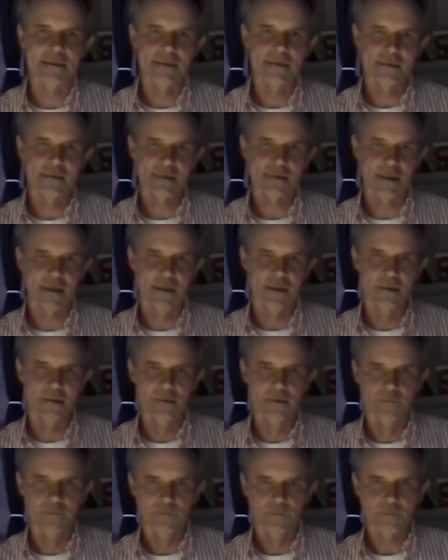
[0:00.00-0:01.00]

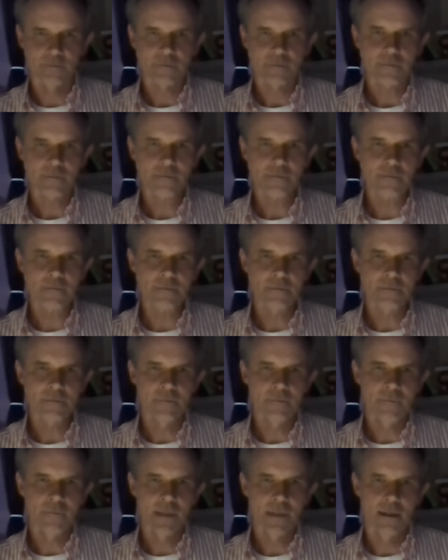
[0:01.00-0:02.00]
So Correct.
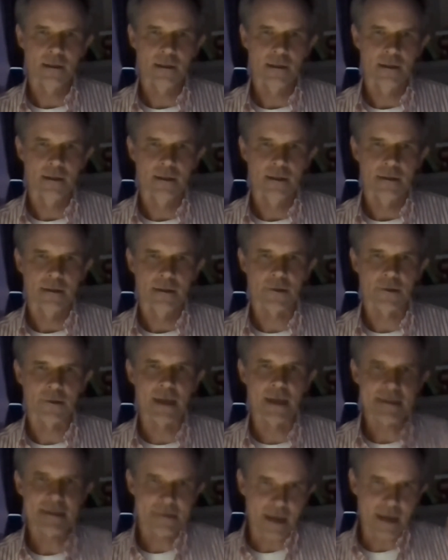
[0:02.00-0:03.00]
so
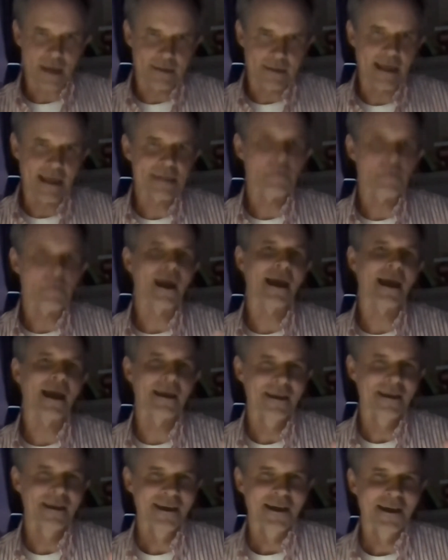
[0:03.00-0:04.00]
that's that's
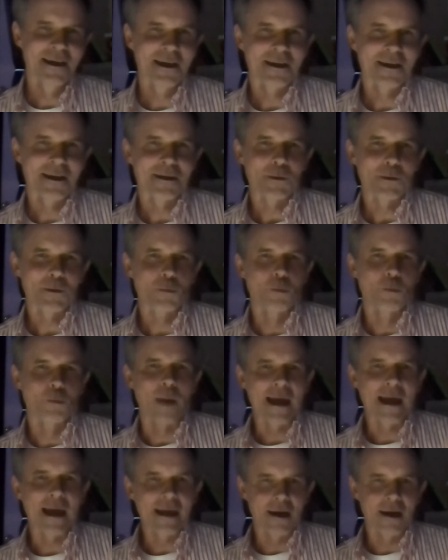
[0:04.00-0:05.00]
my
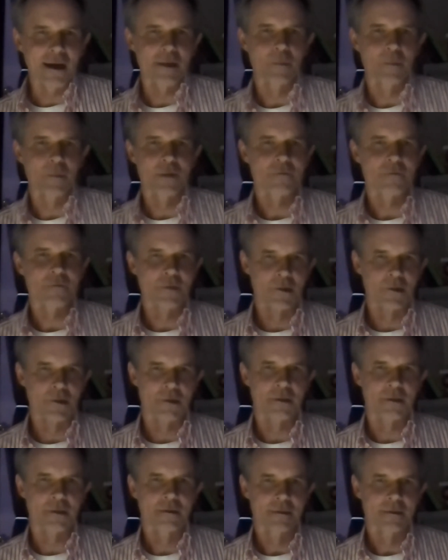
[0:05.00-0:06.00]
my argument
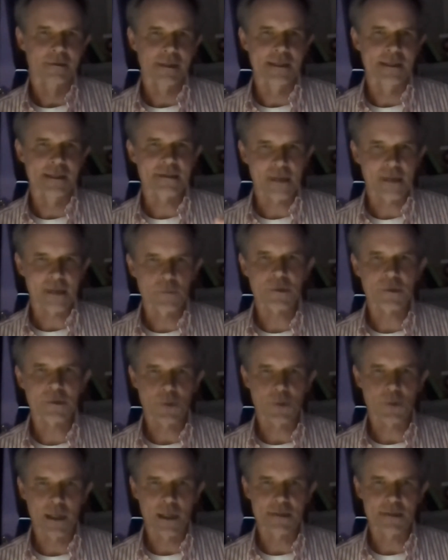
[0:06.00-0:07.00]
for in some
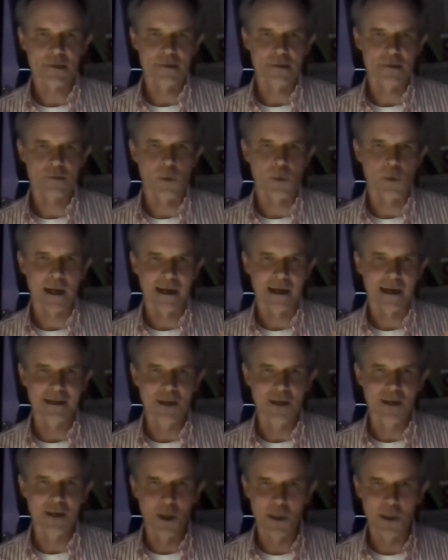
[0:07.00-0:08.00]
situations why
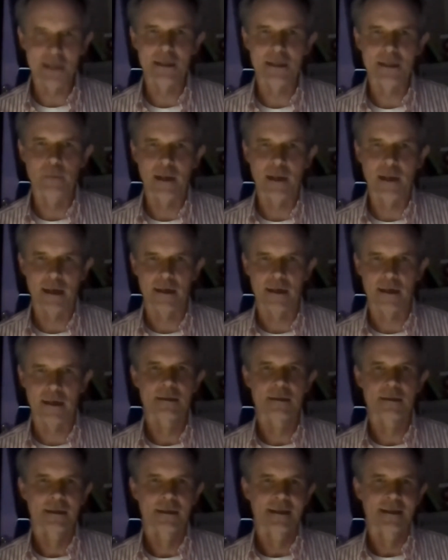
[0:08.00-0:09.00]
lowering the
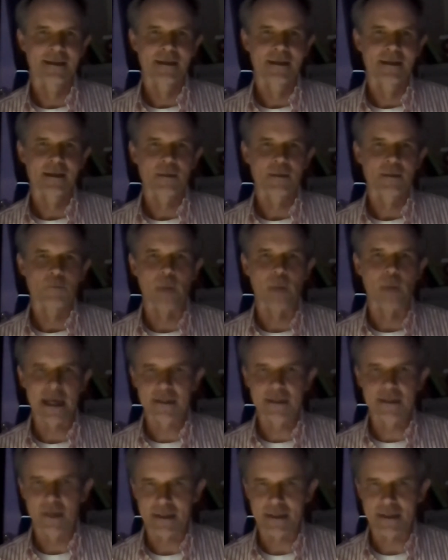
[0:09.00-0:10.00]
bar might
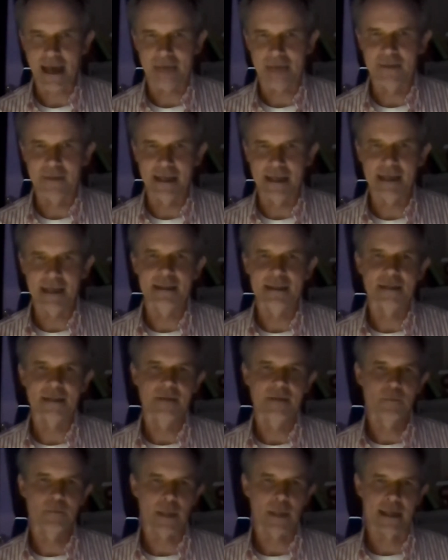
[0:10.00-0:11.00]
not have a negative
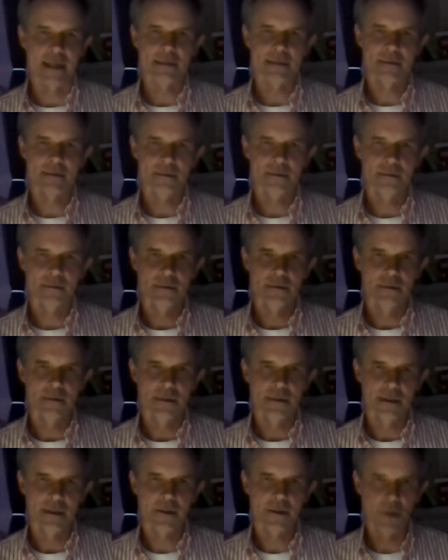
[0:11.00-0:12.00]
impact,
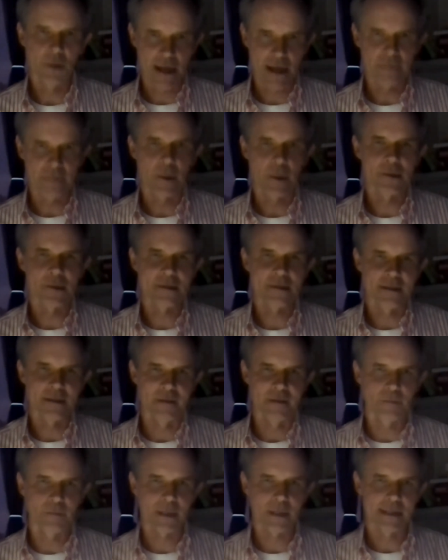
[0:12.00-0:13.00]
could have positive
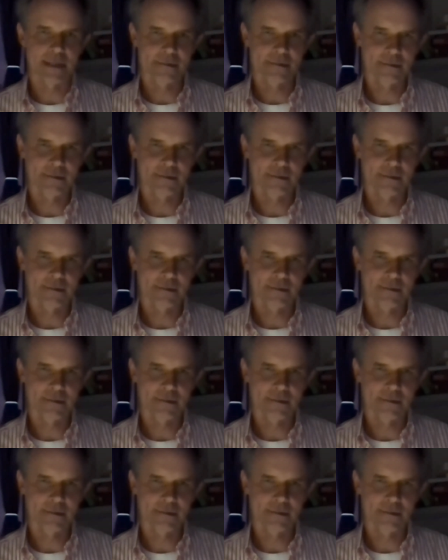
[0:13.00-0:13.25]
impact.